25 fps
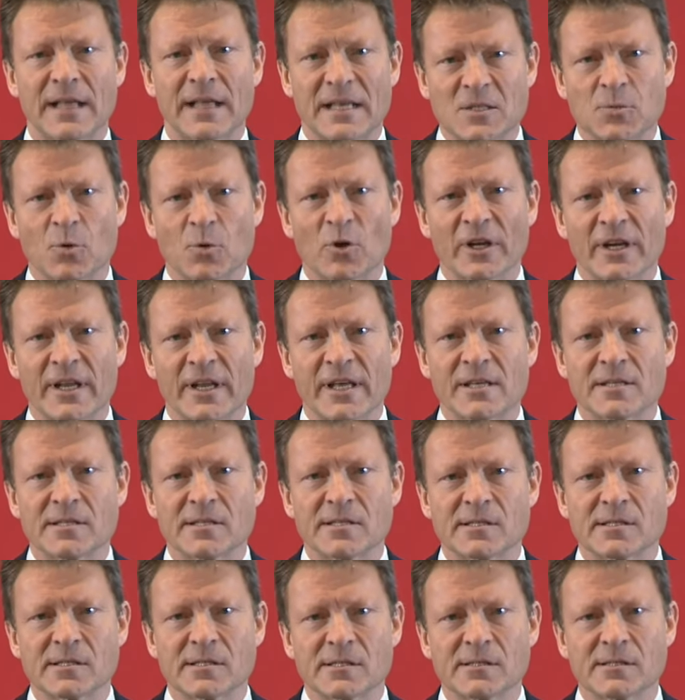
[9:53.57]
That's what it
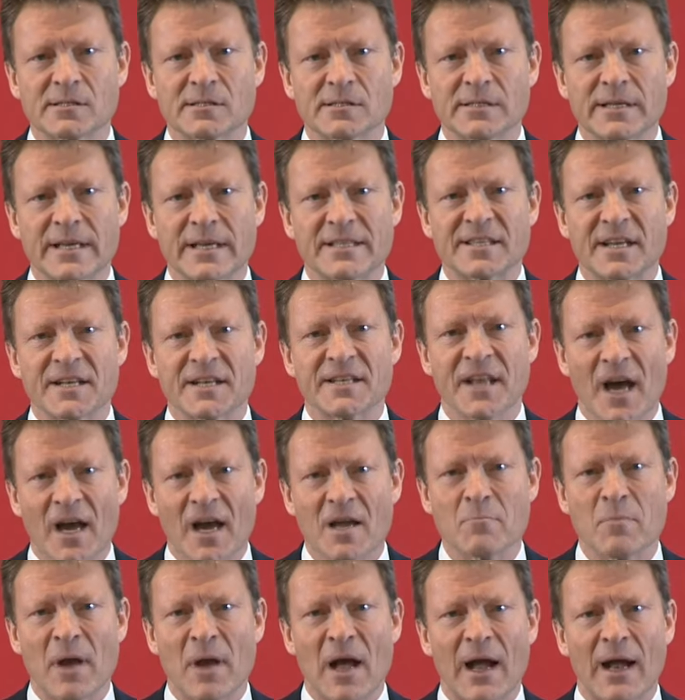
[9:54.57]
is. It's a
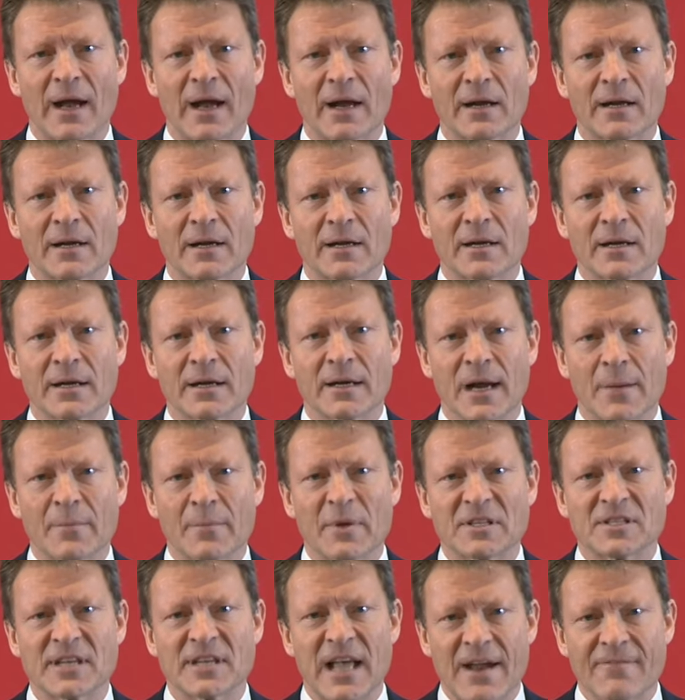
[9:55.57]
nightmare
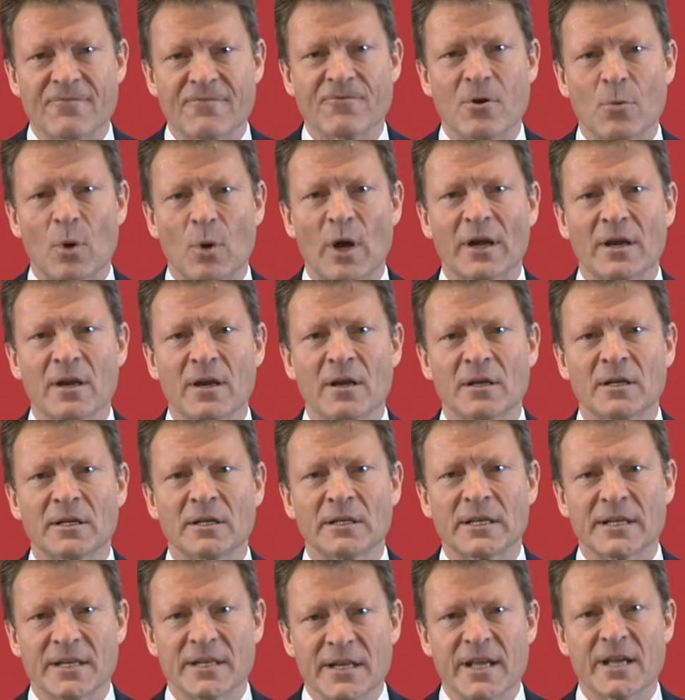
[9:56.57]
coming to everyone
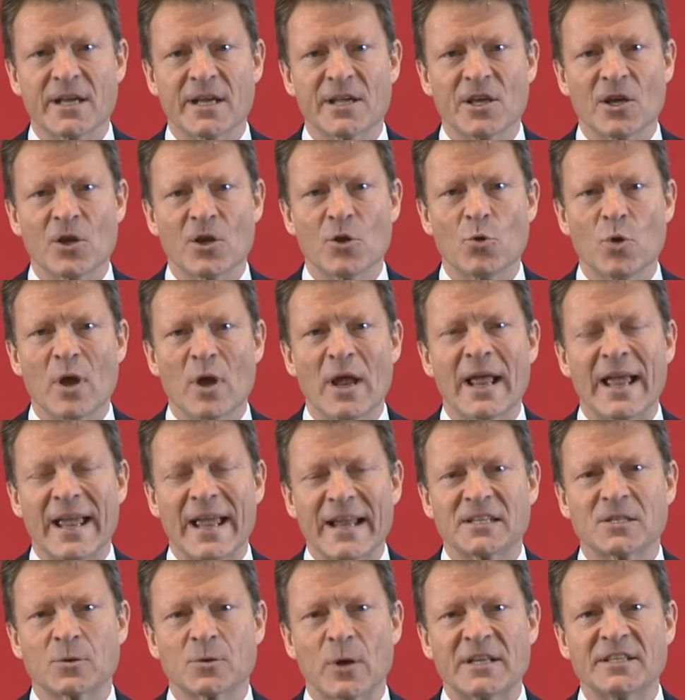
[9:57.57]
near you
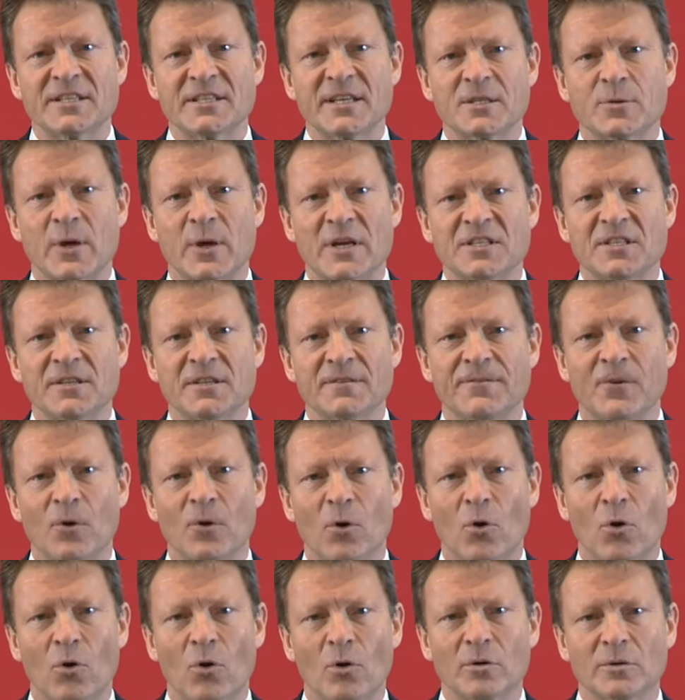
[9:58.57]
in
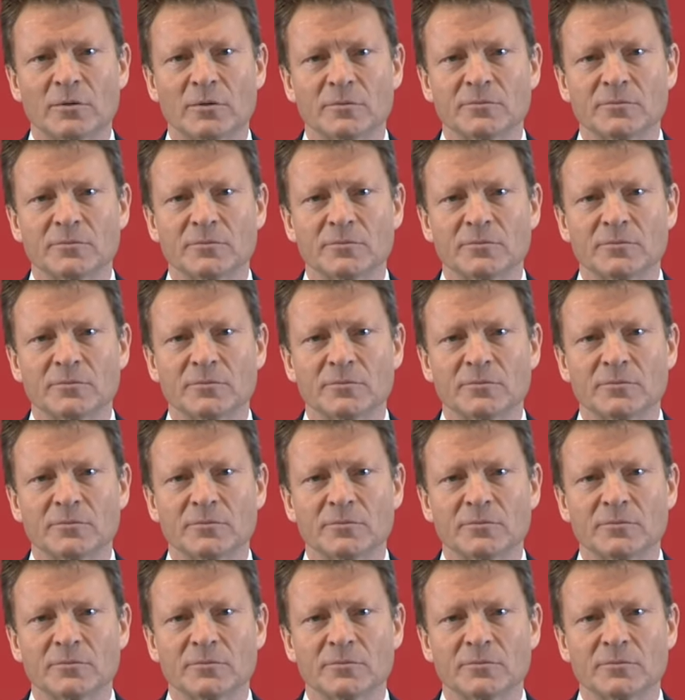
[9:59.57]
2024.